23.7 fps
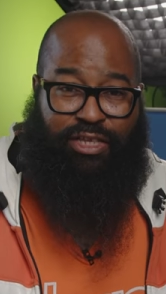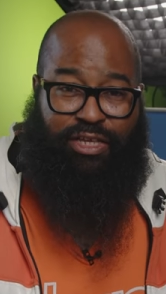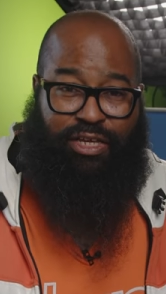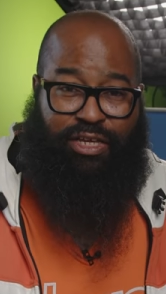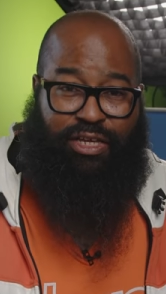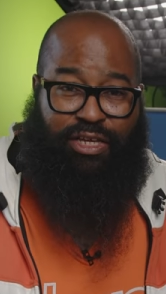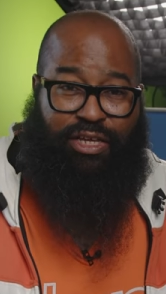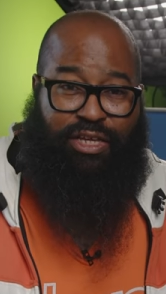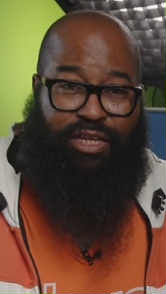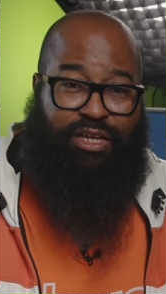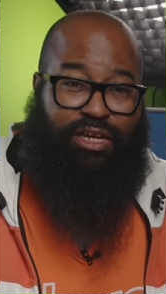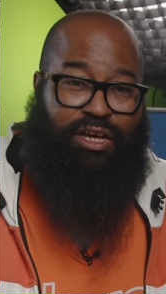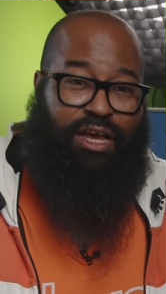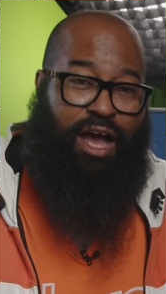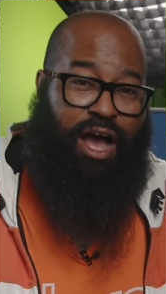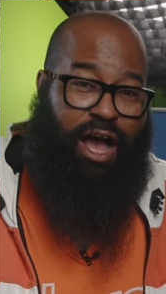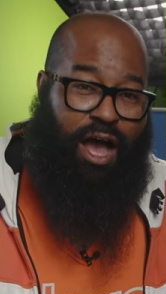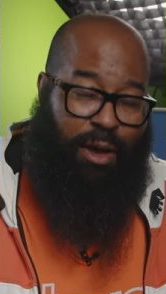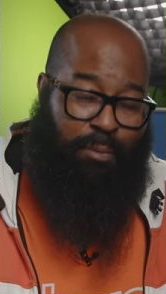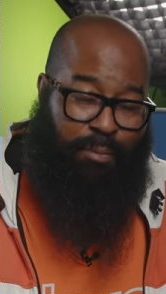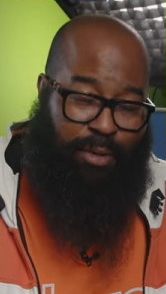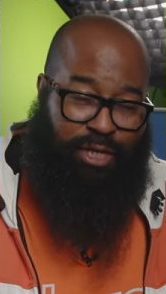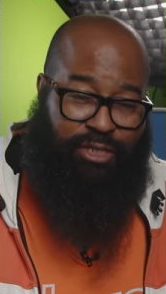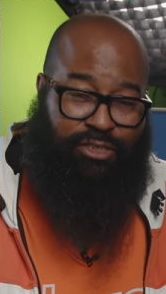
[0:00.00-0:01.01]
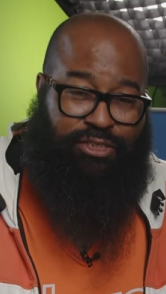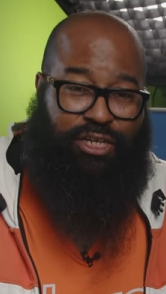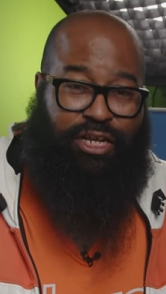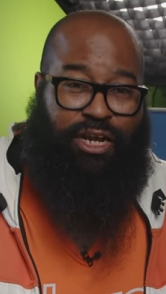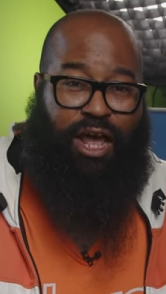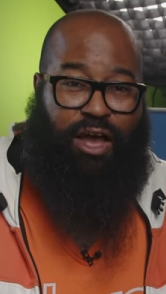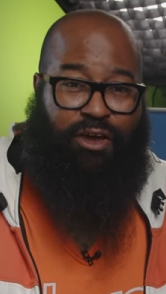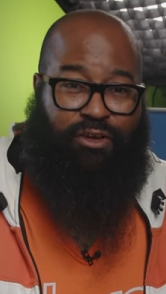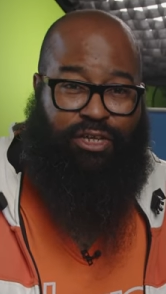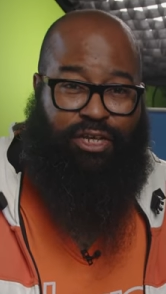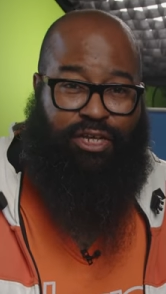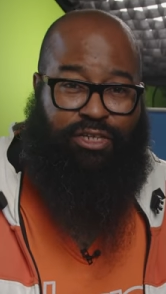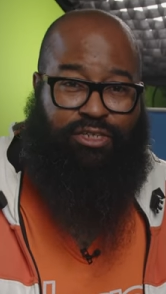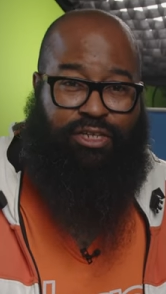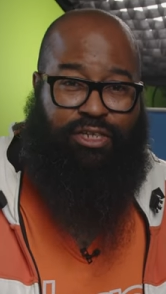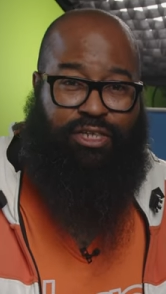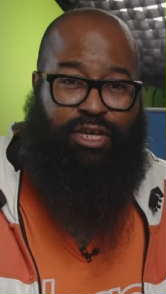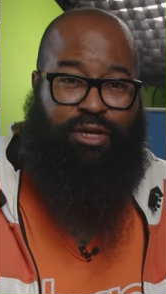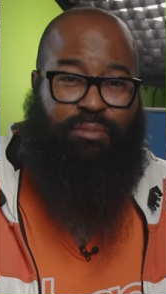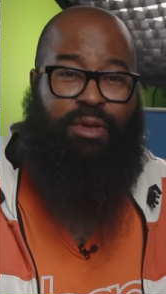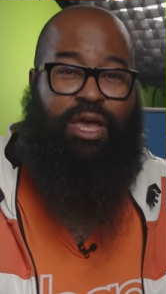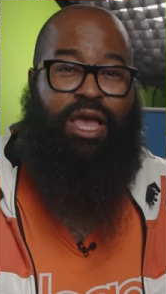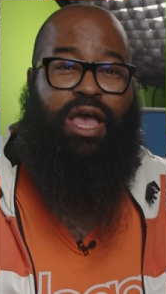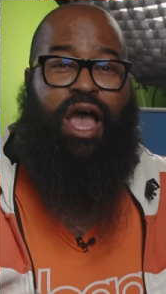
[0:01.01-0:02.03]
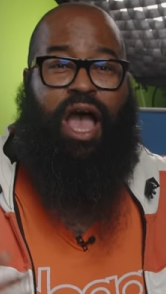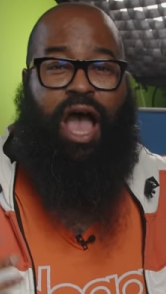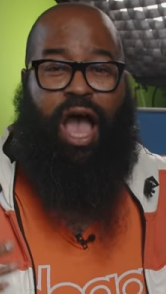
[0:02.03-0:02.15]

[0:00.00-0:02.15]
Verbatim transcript: the comments and I'll get to them.